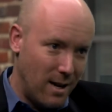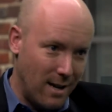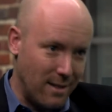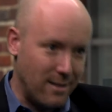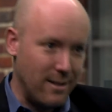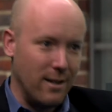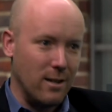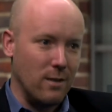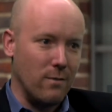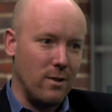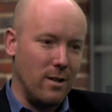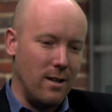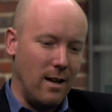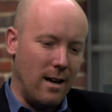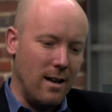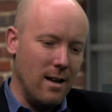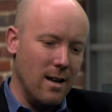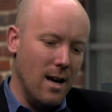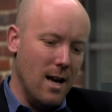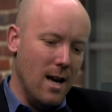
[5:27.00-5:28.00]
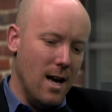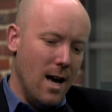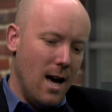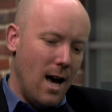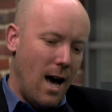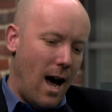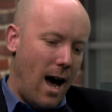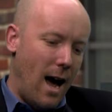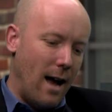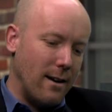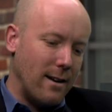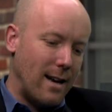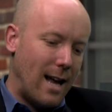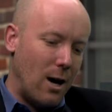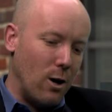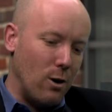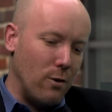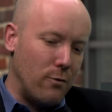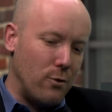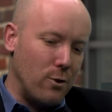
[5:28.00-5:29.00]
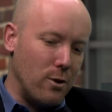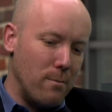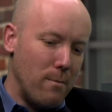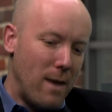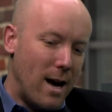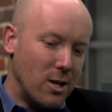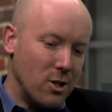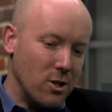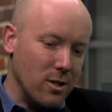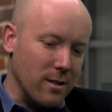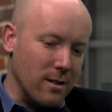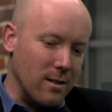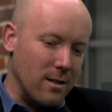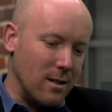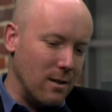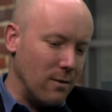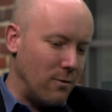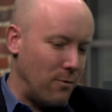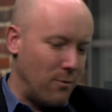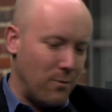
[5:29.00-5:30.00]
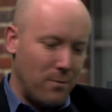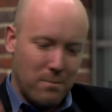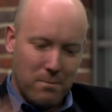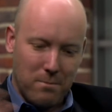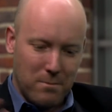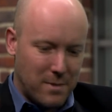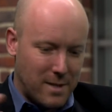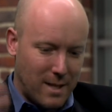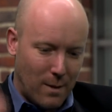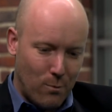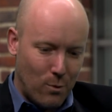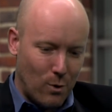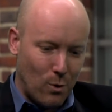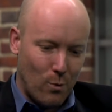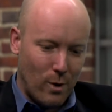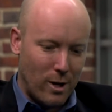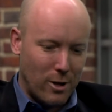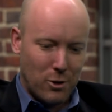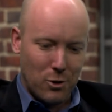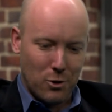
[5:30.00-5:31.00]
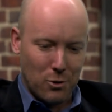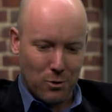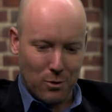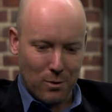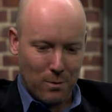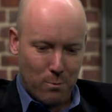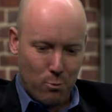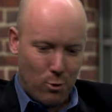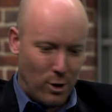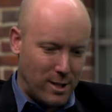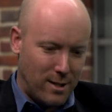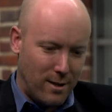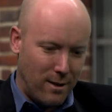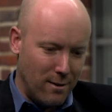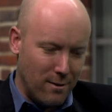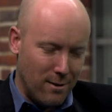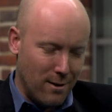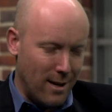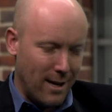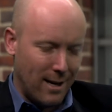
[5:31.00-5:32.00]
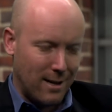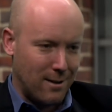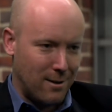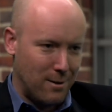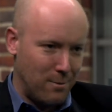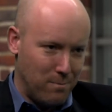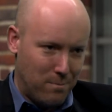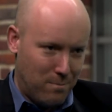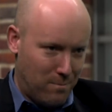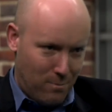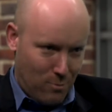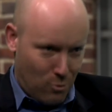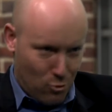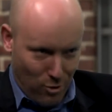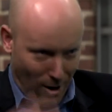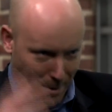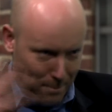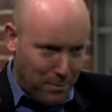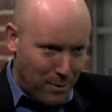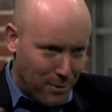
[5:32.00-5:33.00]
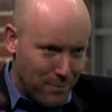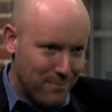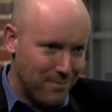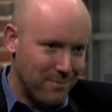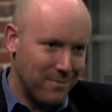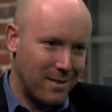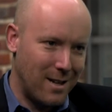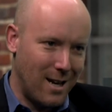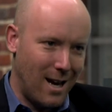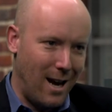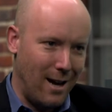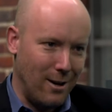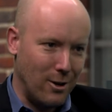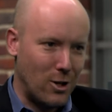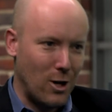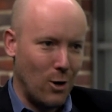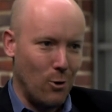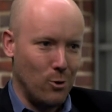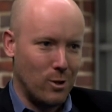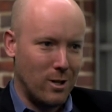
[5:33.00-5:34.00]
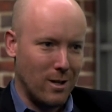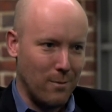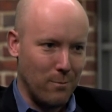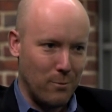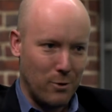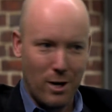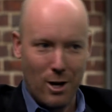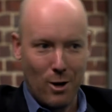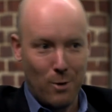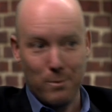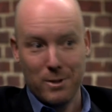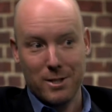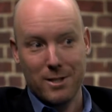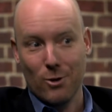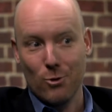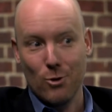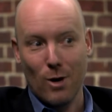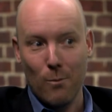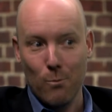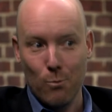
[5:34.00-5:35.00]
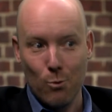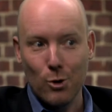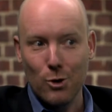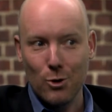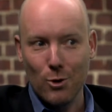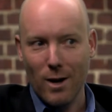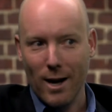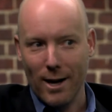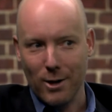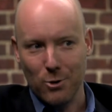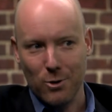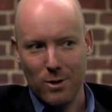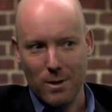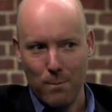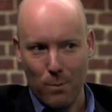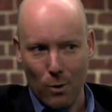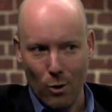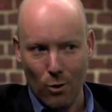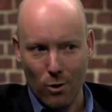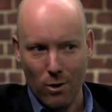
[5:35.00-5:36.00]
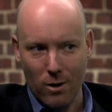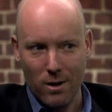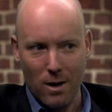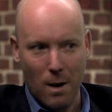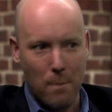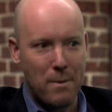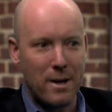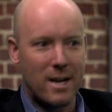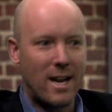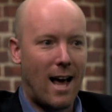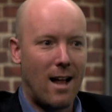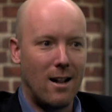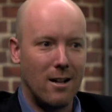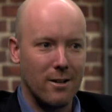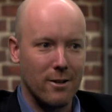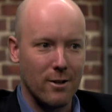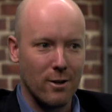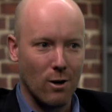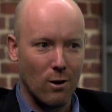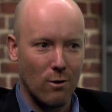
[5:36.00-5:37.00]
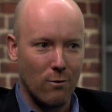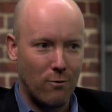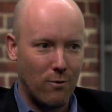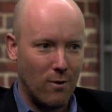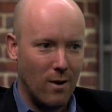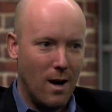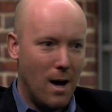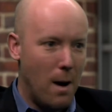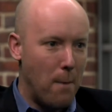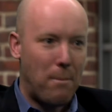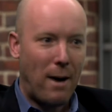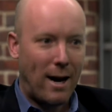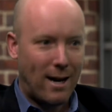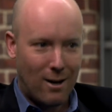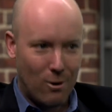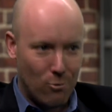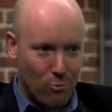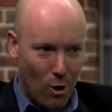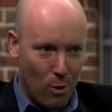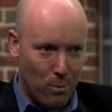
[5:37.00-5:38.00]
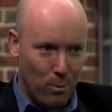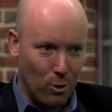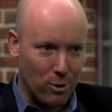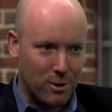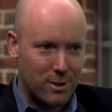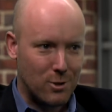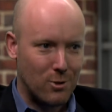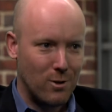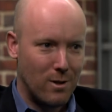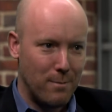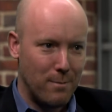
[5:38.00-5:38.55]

at the end of the day. And now if you imagined if someone went to President-elect Trump and told him, you know, Mr. Trump, would you like to deploy a battalion of battle robots to the